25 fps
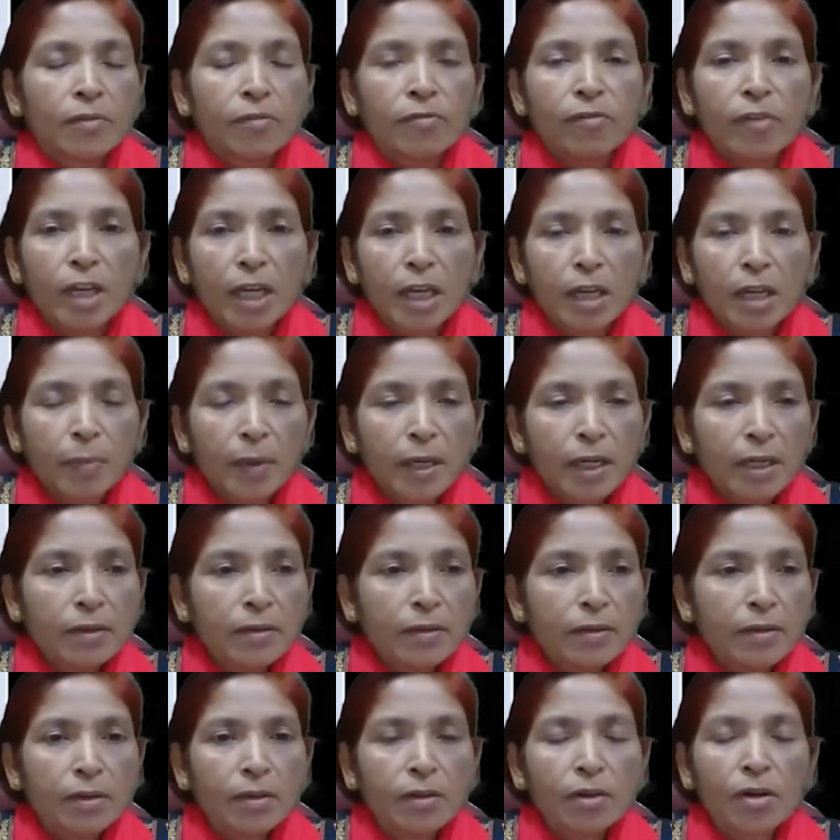
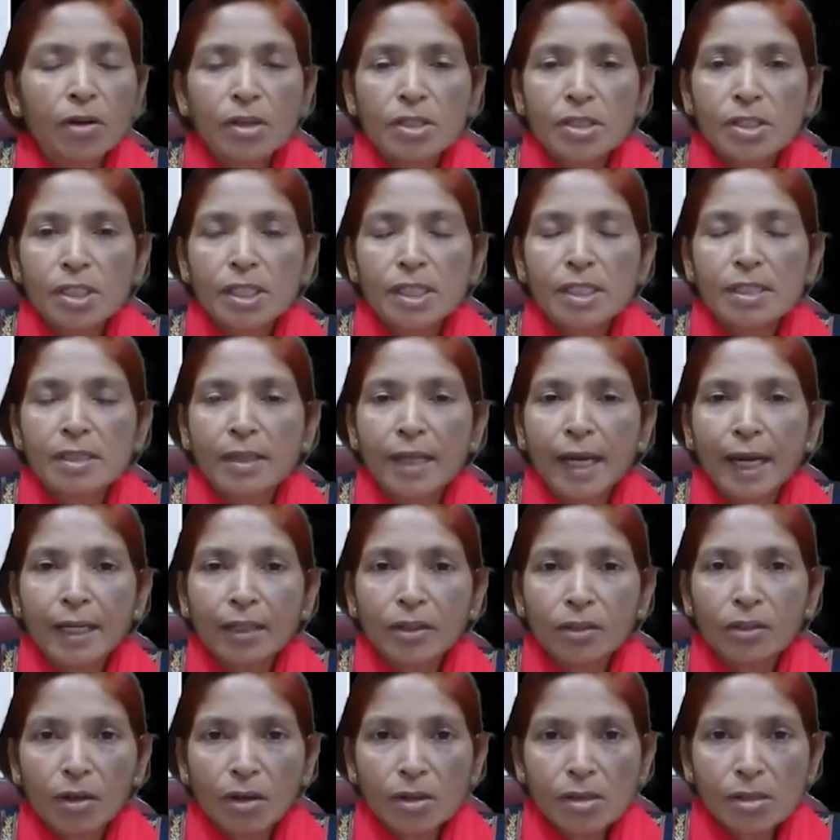Variable cost is
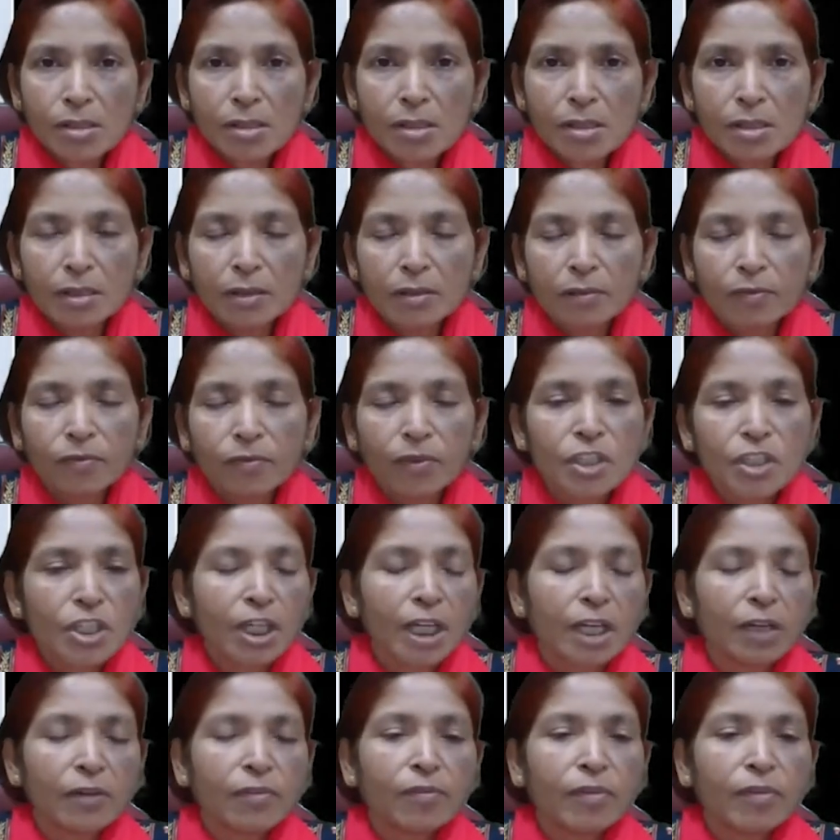that cost which
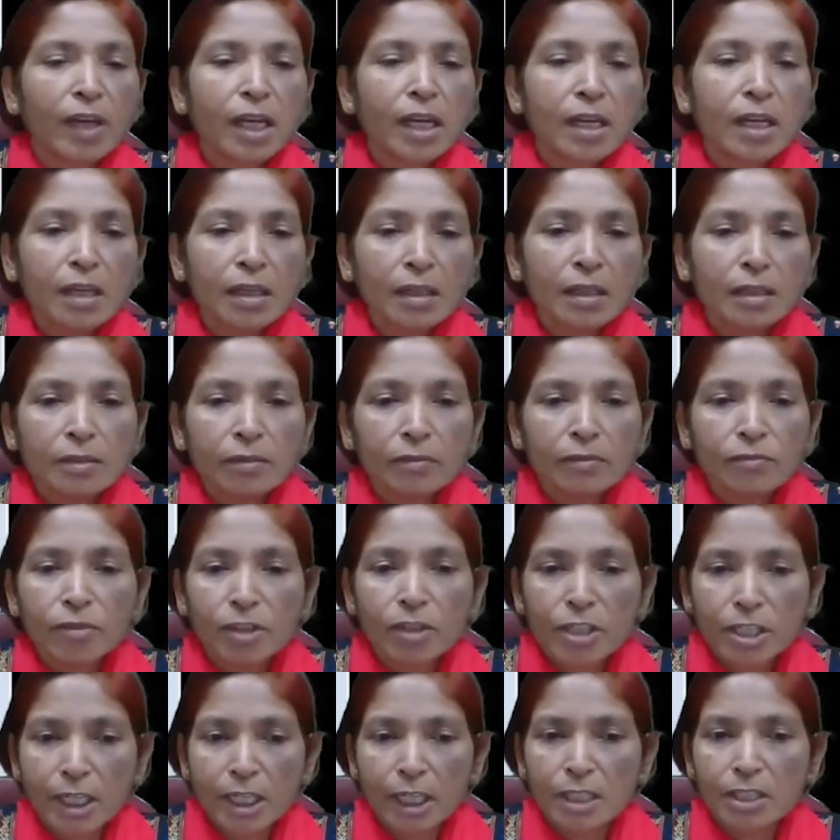can vary,
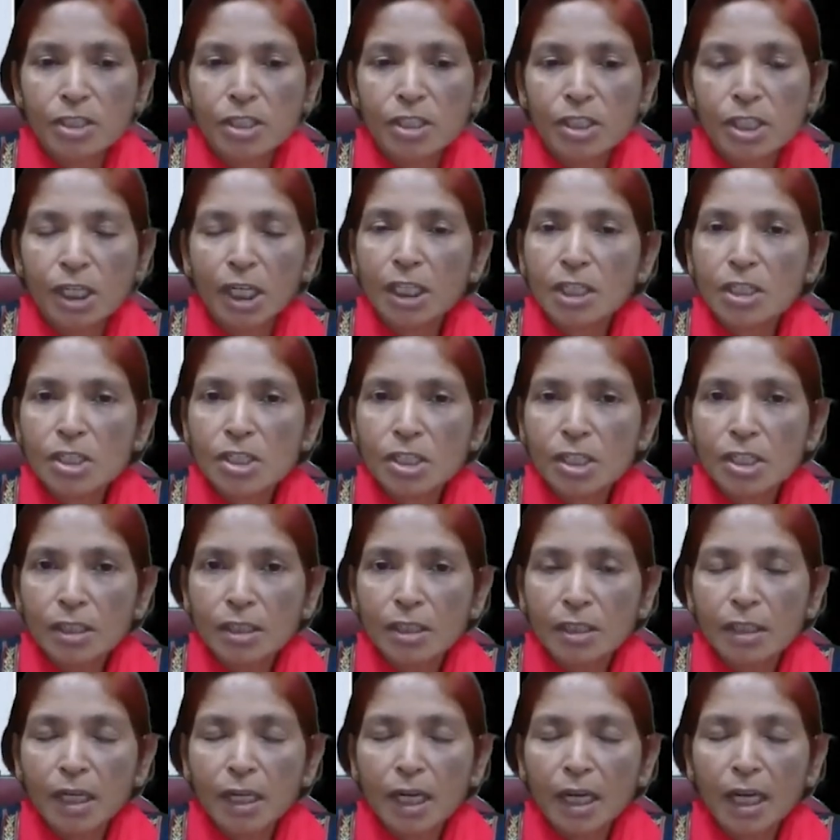which can change
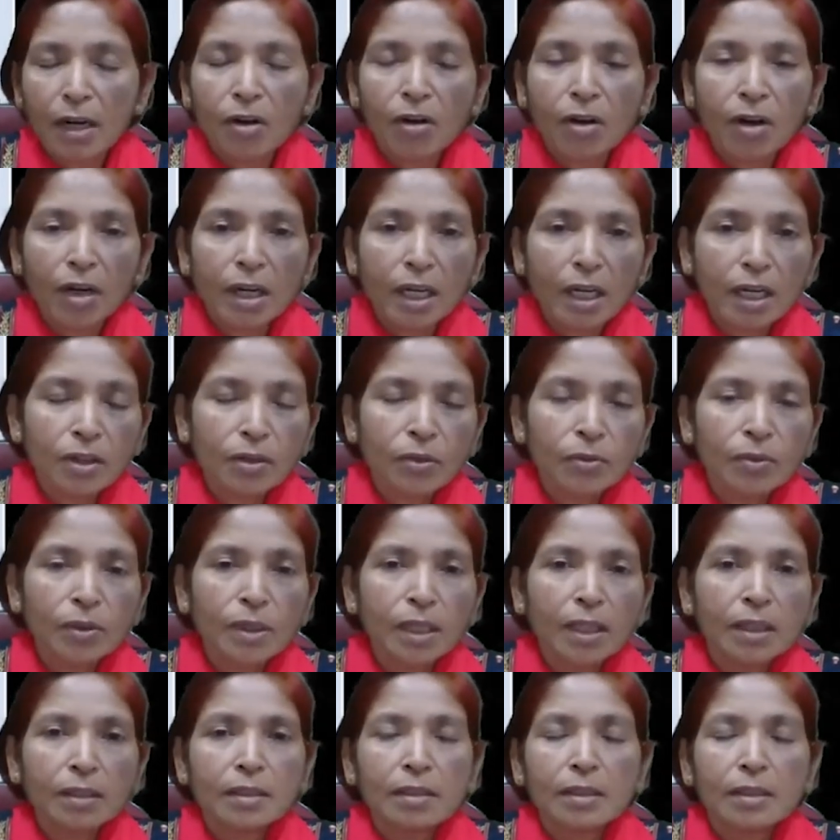according to
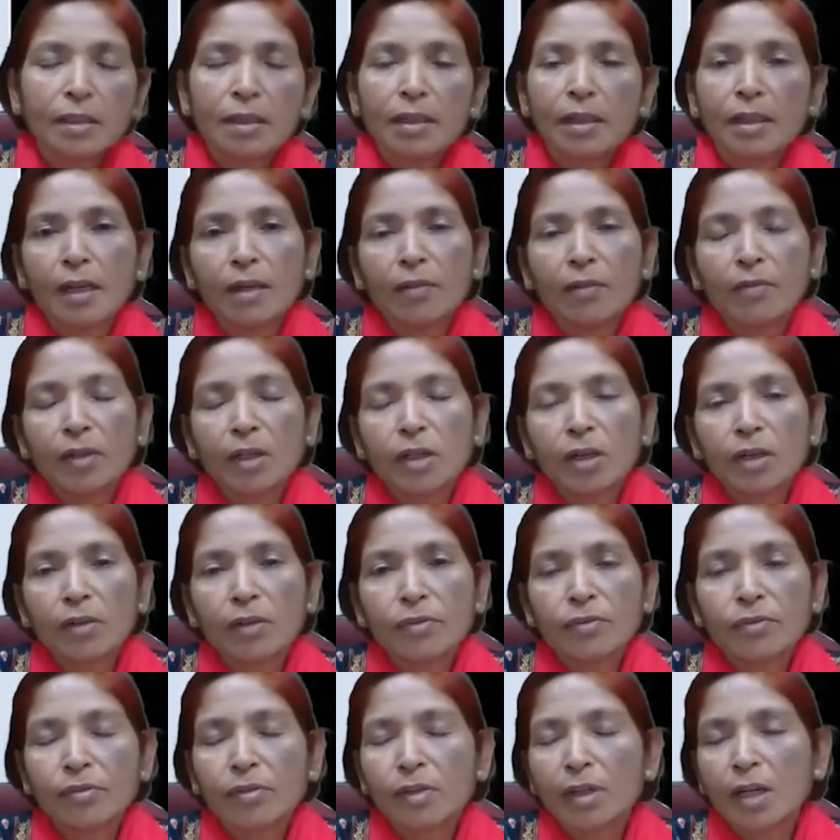the level
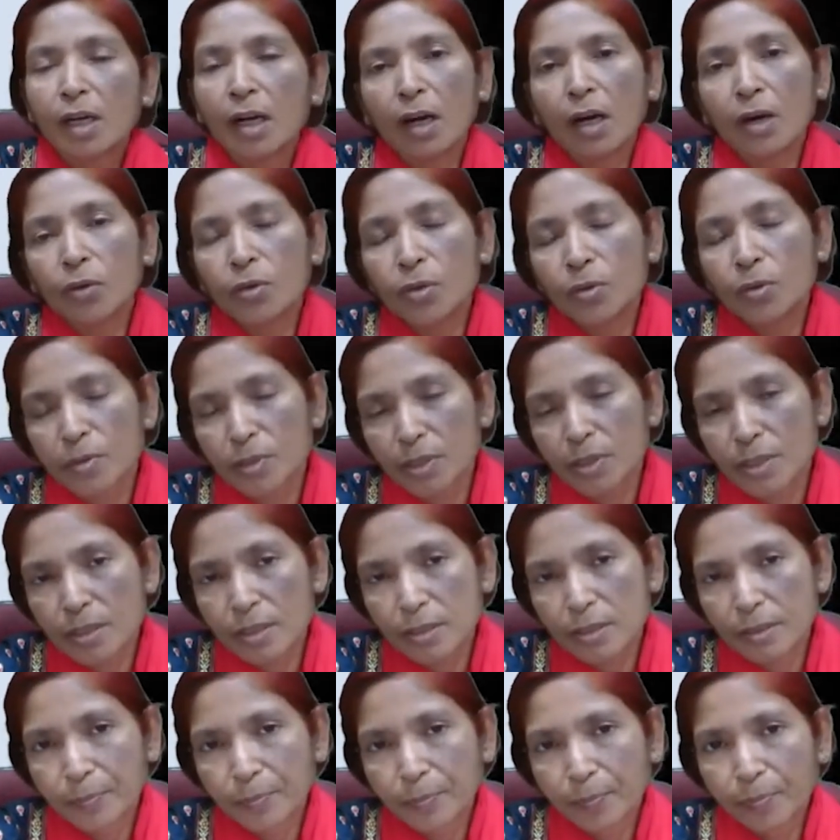of output.
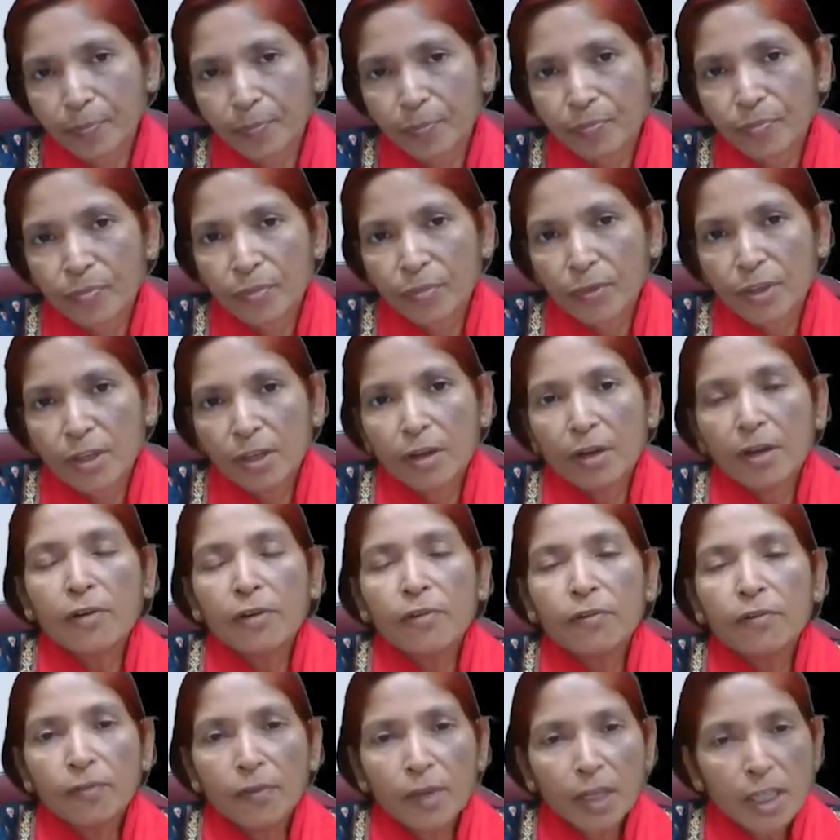
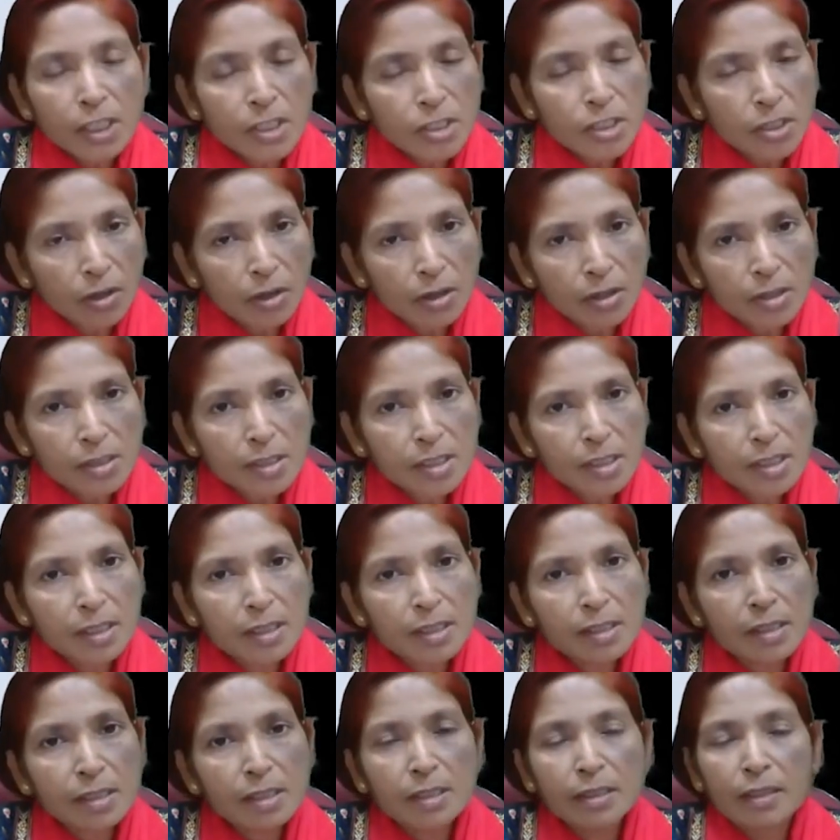Fixed cost
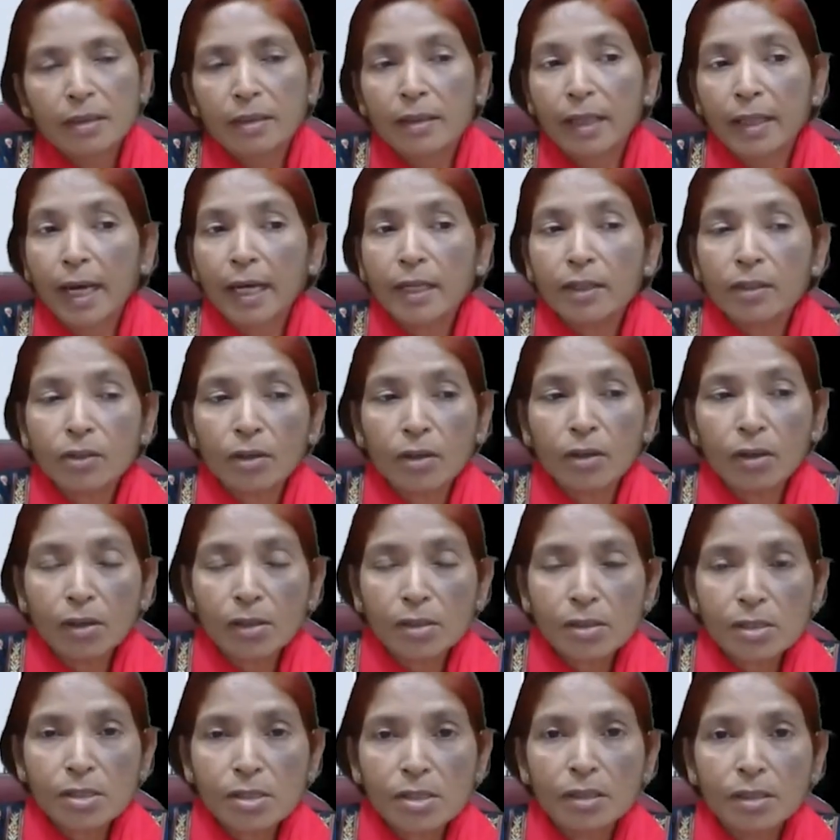is that
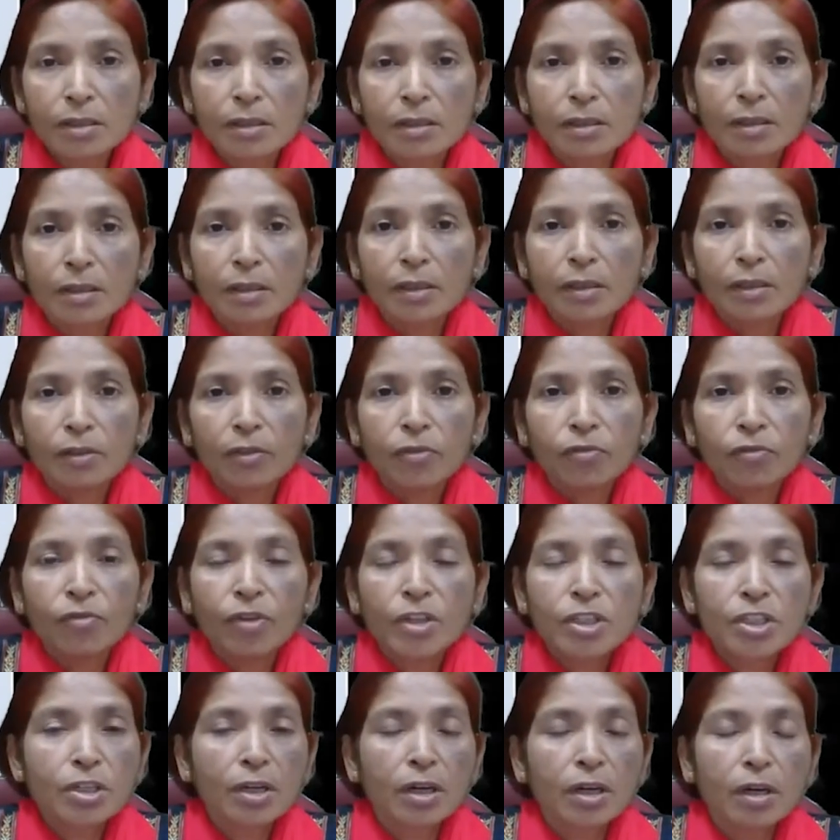cost
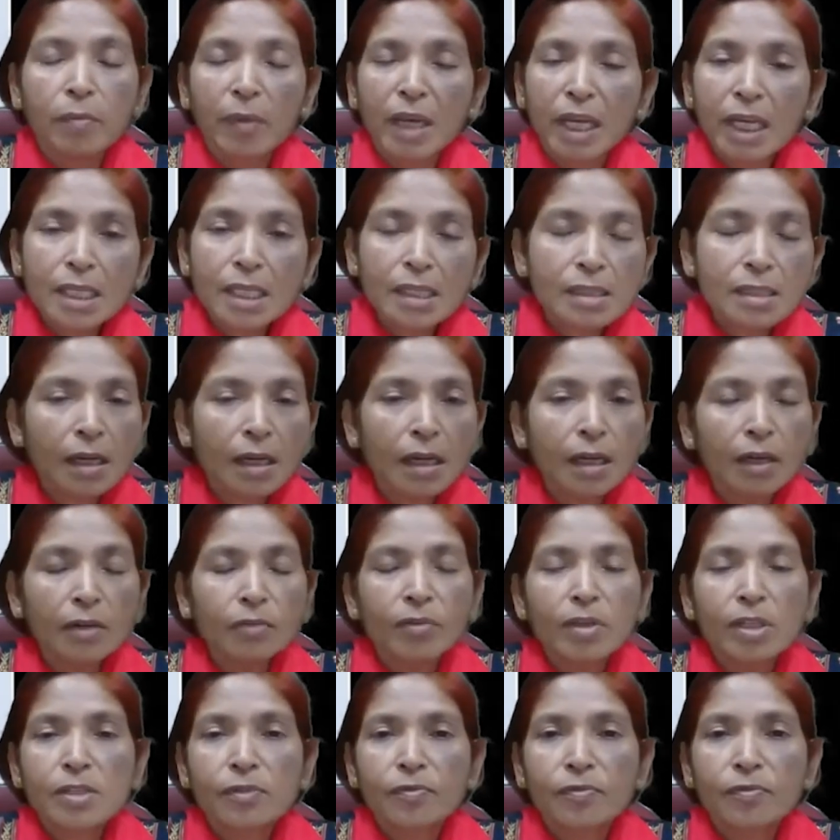which remains
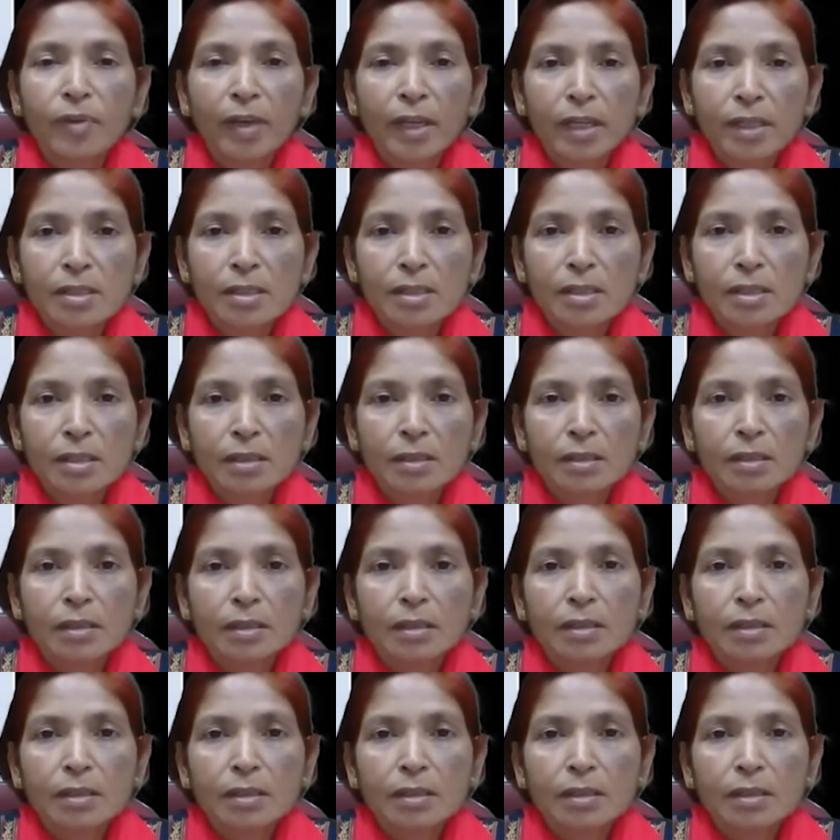always fixed.